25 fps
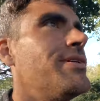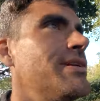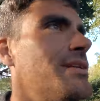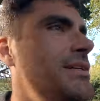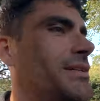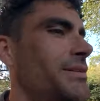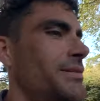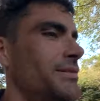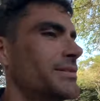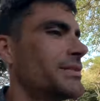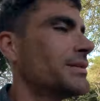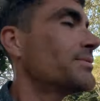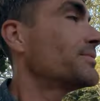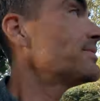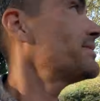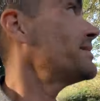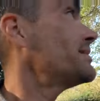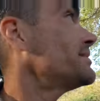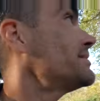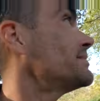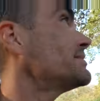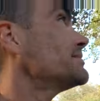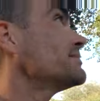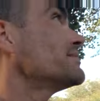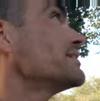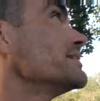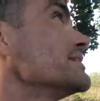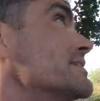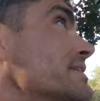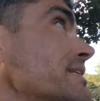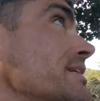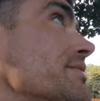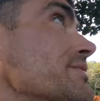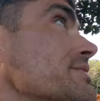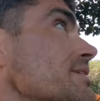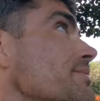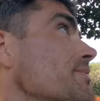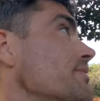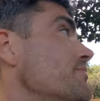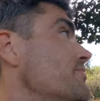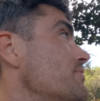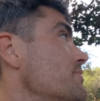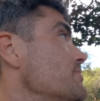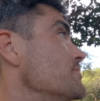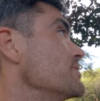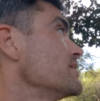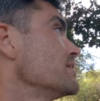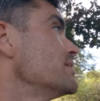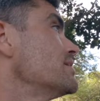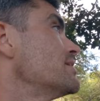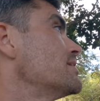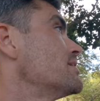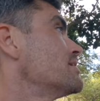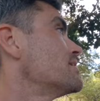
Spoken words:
until they steal something from you,